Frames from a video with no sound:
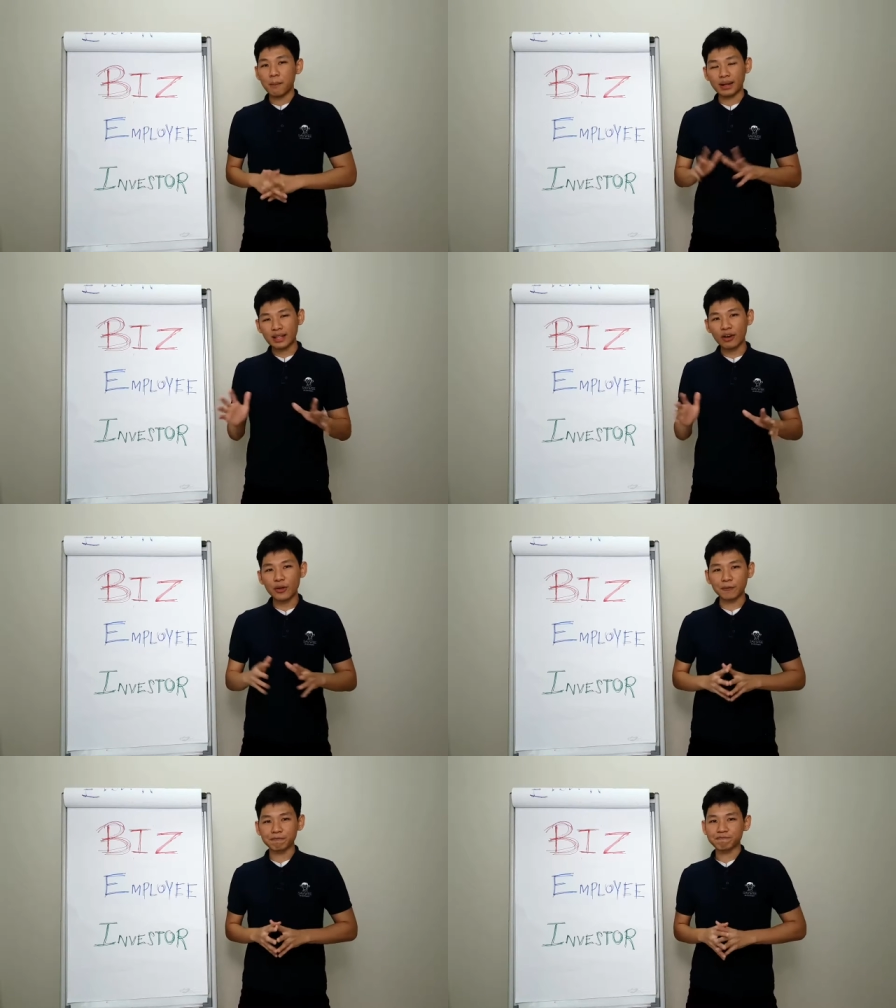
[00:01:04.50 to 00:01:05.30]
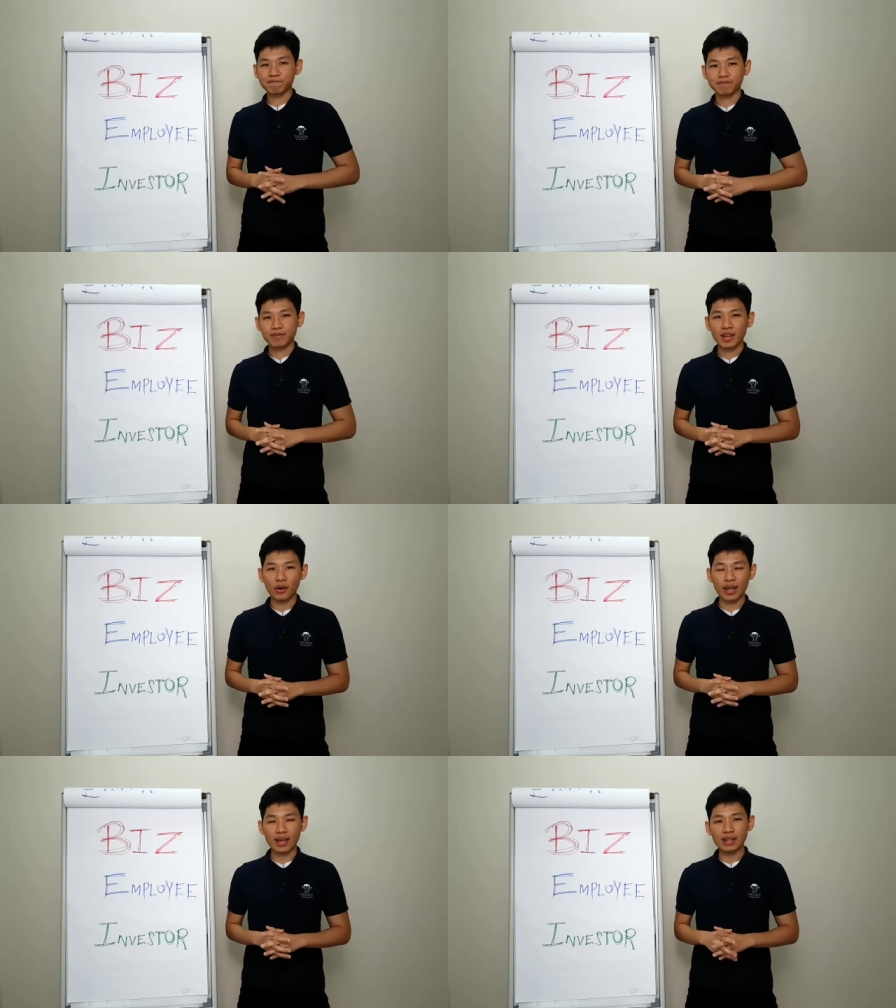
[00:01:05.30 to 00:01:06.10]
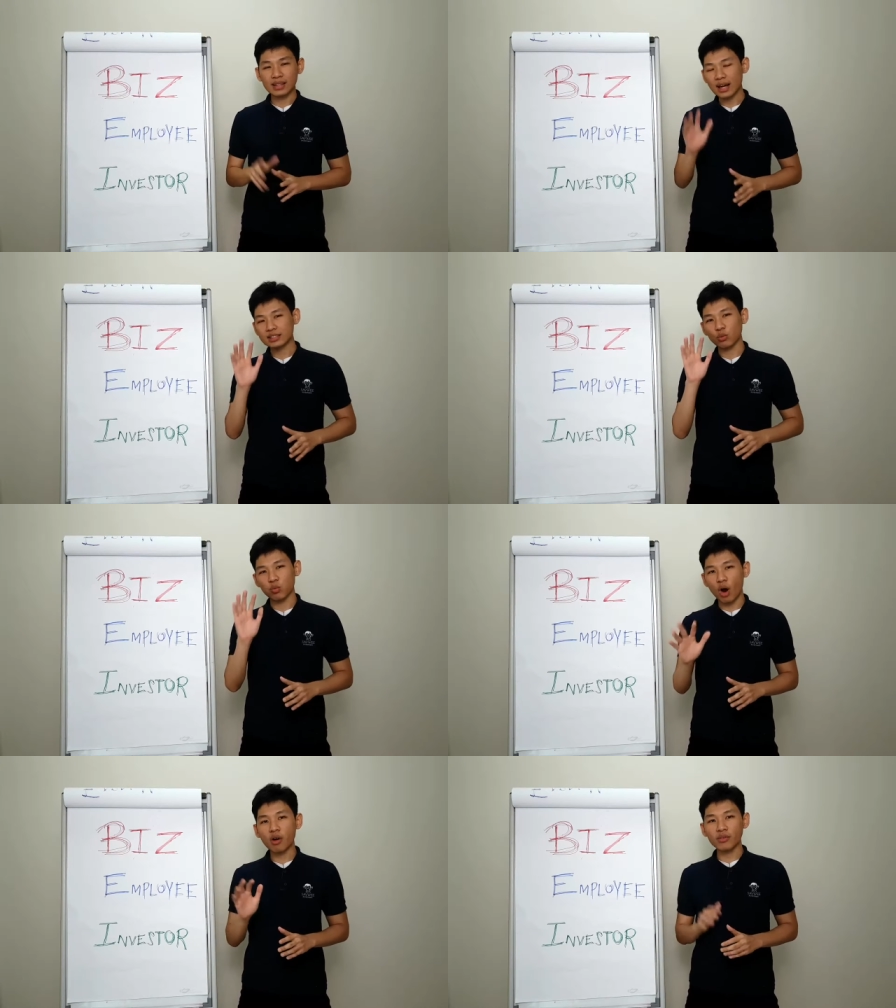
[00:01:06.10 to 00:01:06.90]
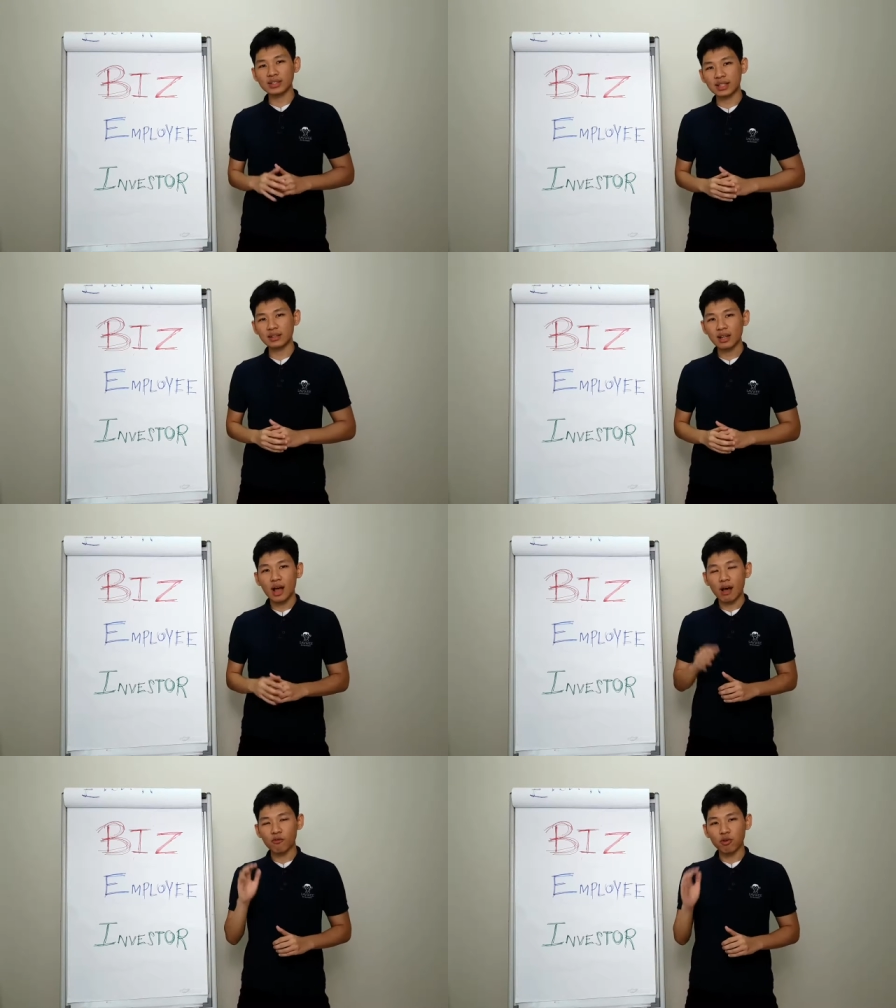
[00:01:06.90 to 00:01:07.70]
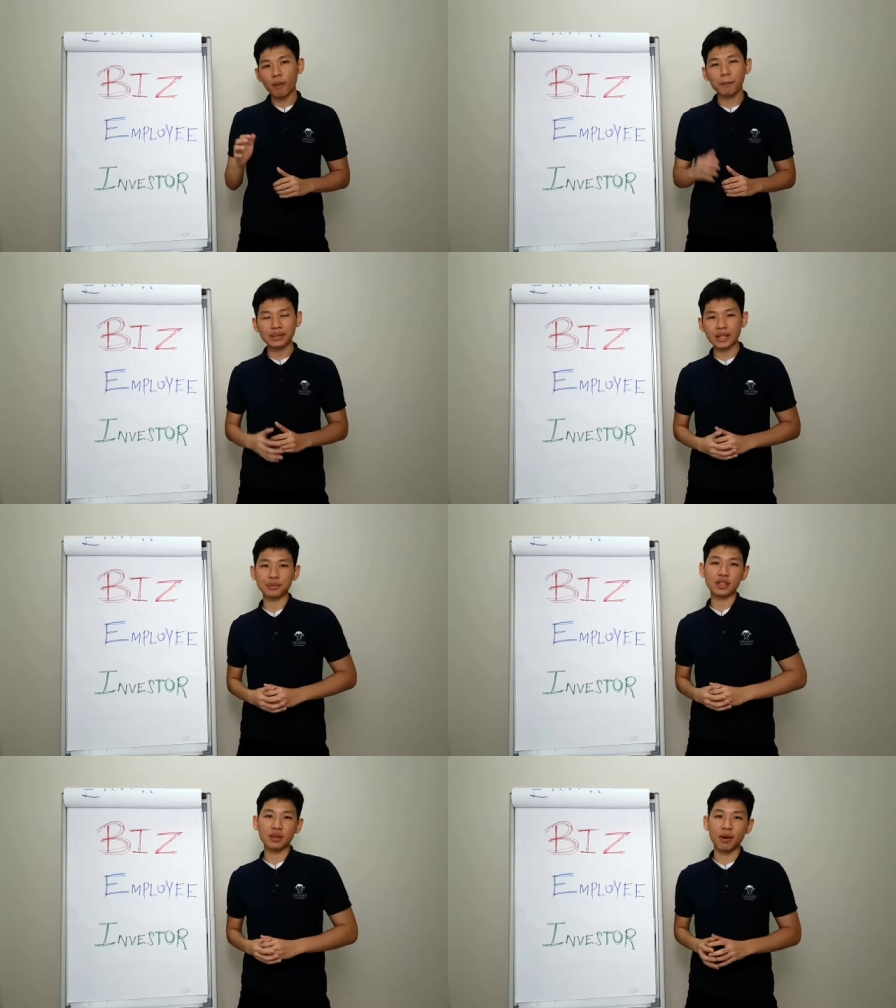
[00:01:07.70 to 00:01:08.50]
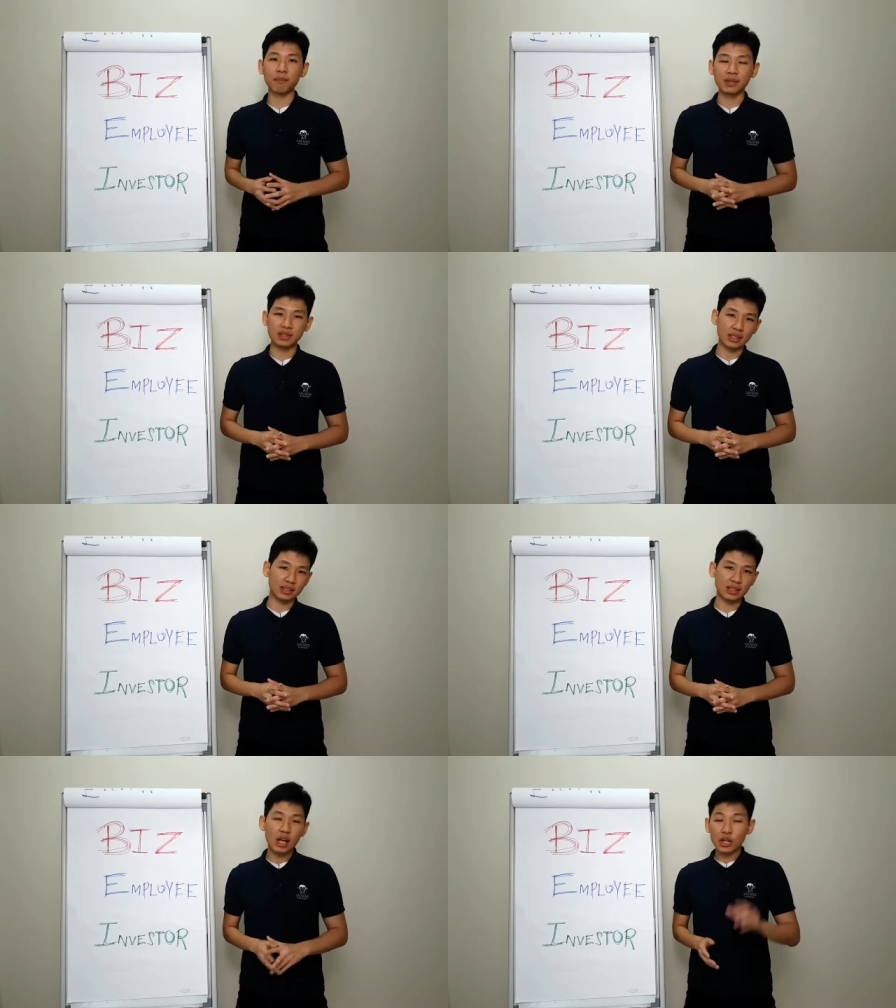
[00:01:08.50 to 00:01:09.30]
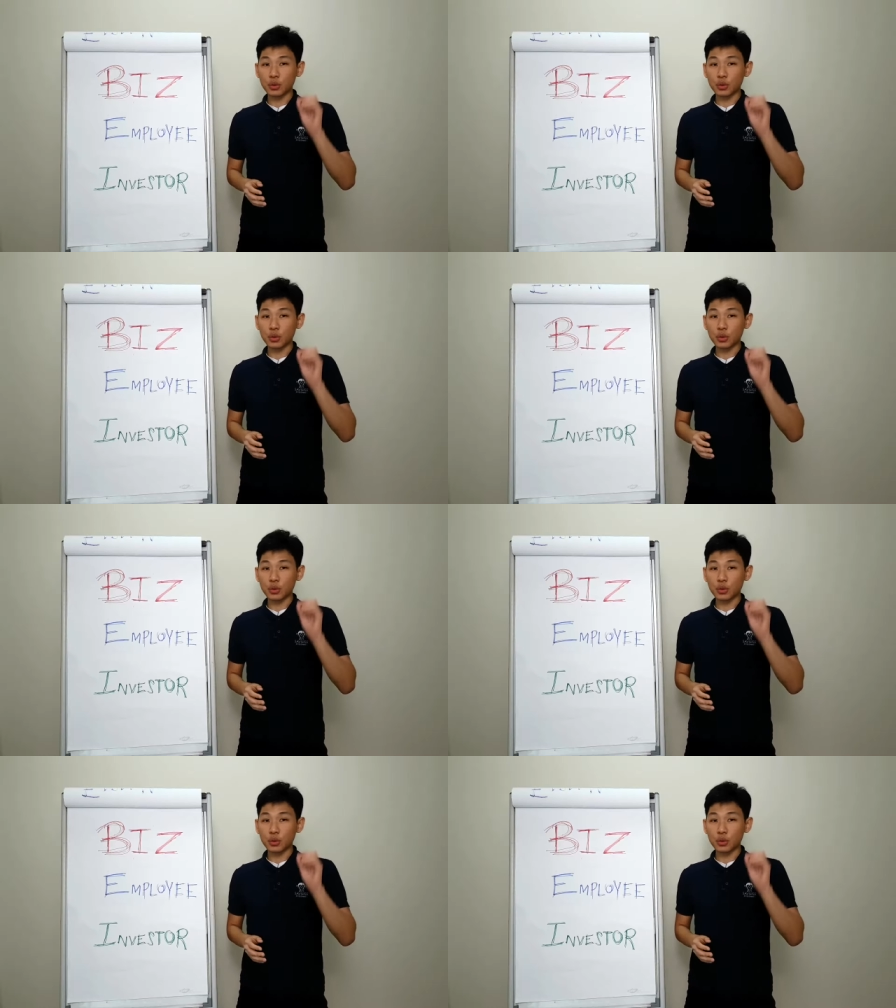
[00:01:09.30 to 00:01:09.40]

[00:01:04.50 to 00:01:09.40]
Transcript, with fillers: But I tell you, okay, that is a wrong reason and wrong perception about business.